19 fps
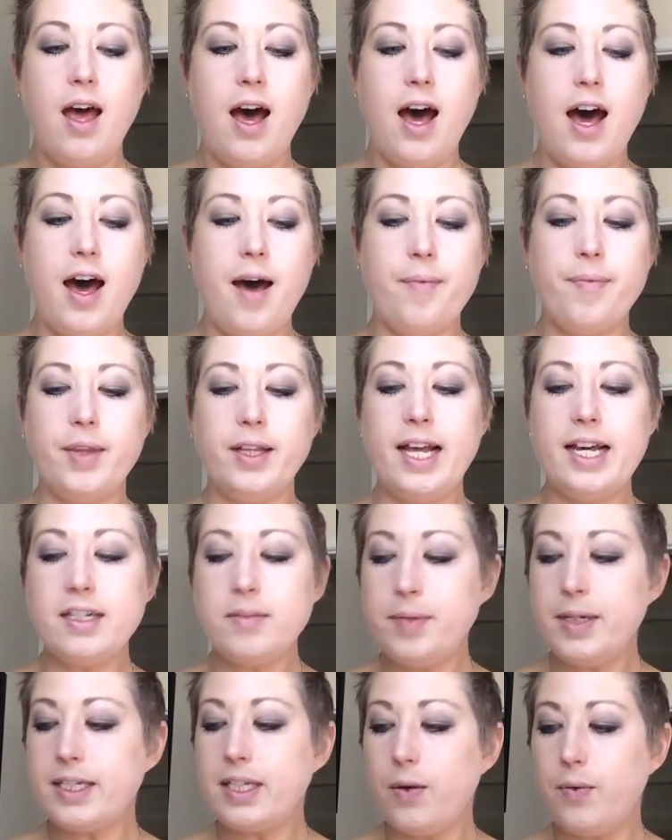The
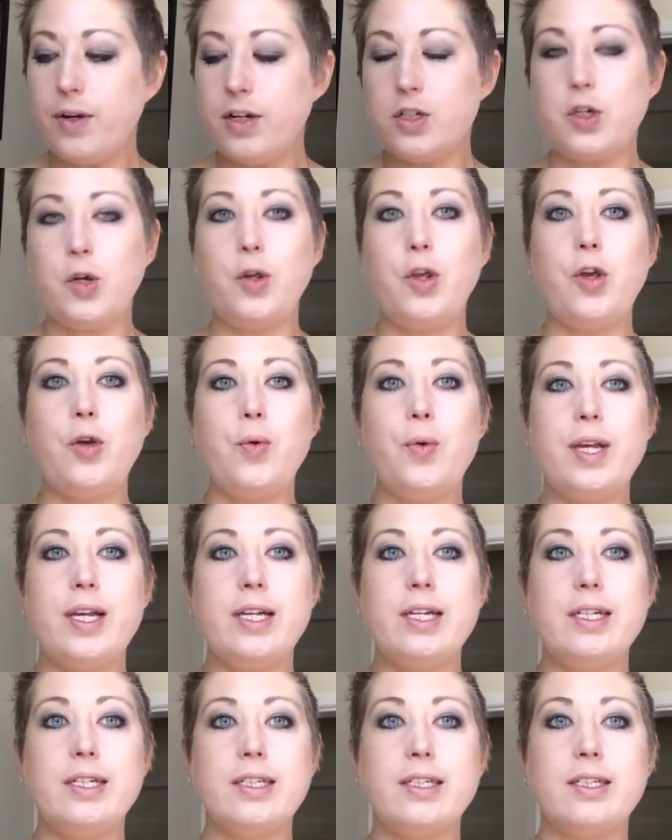last piece I want to show you
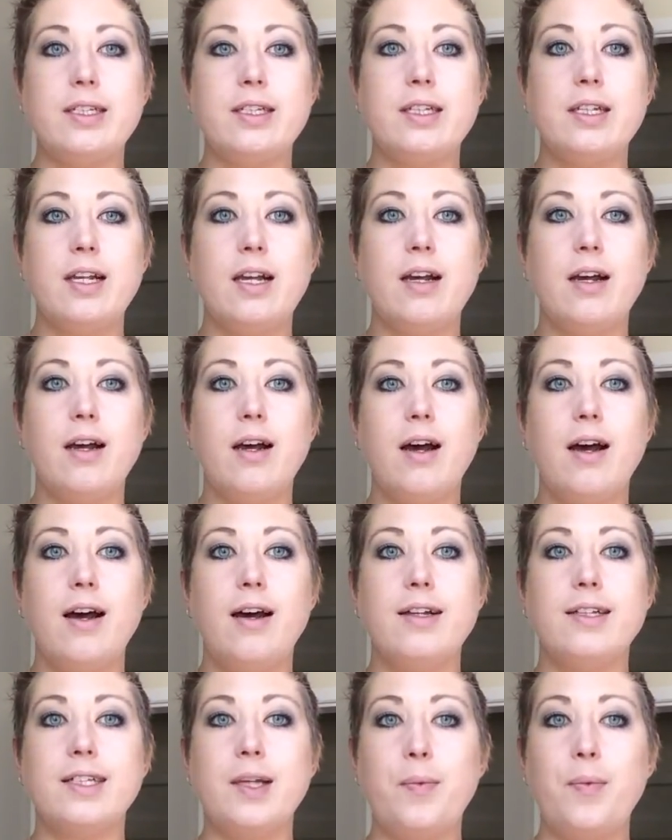is
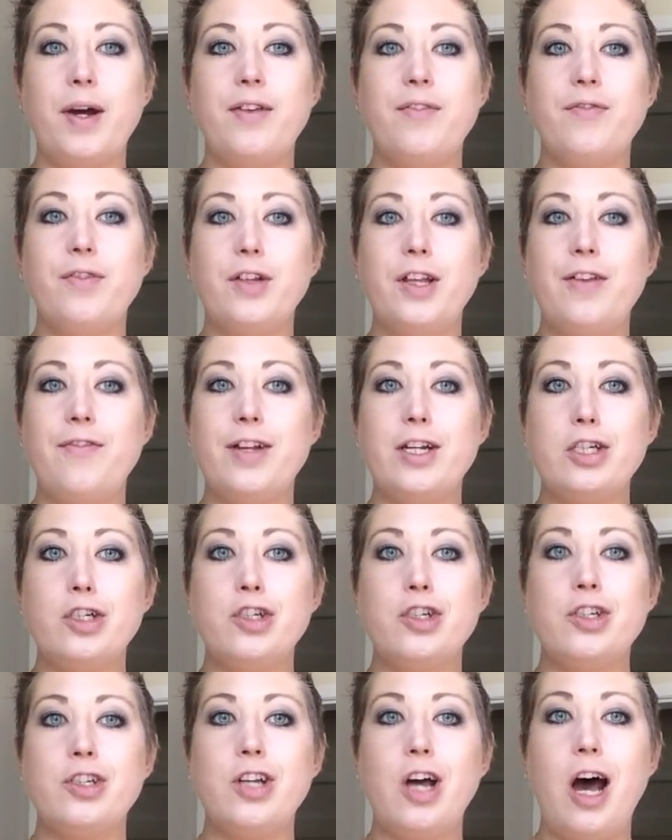a somewhat fully
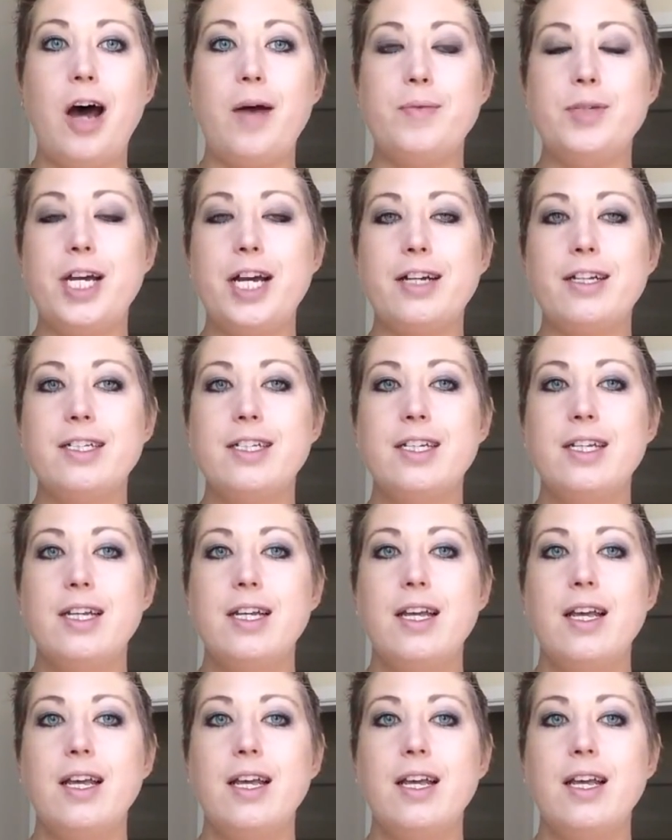finished object.